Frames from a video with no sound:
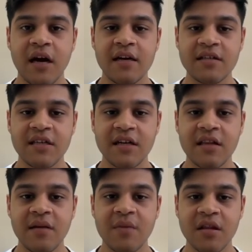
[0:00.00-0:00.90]
and
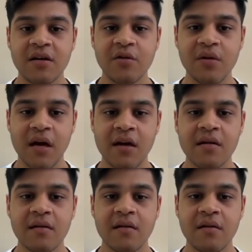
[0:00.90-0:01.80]
set the method to
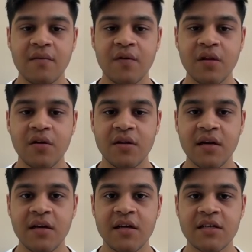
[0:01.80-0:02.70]
get. For the
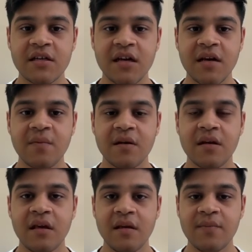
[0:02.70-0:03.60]
authentication type,
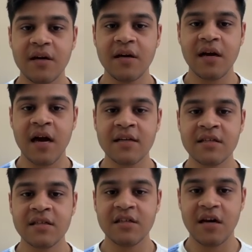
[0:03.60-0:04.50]
keep
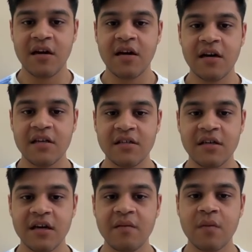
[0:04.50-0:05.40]
as generic
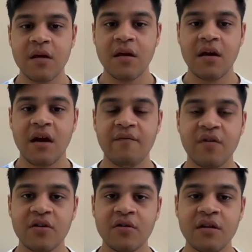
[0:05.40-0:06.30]
credential type, and
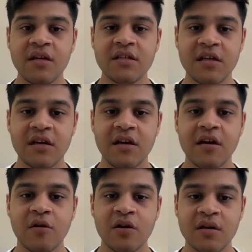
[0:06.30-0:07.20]
for the
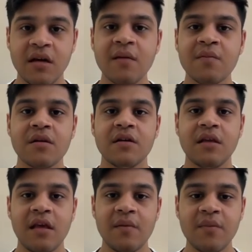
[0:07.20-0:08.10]
generic auth type,
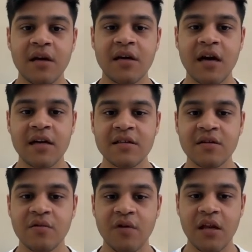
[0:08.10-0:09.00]
keep it
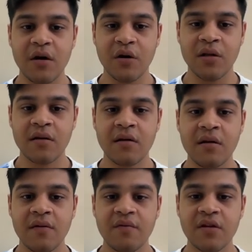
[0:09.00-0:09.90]
as query auth.
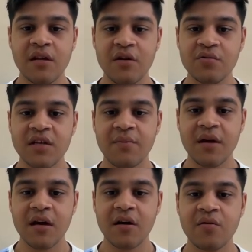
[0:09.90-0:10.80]
For the news
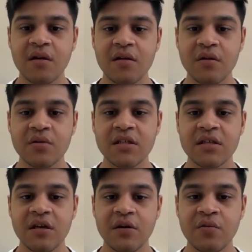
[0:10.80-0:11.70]
API account, you
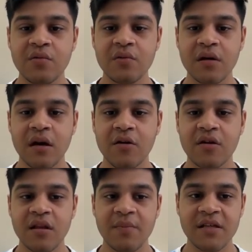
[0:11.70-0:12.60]
just need to
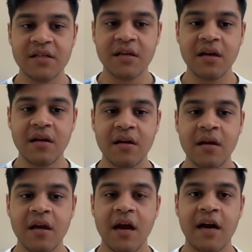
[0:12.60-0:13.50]
click on the pencil,
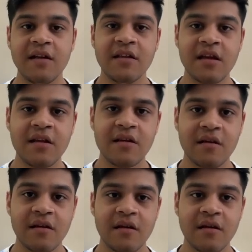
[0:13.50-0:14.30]
and then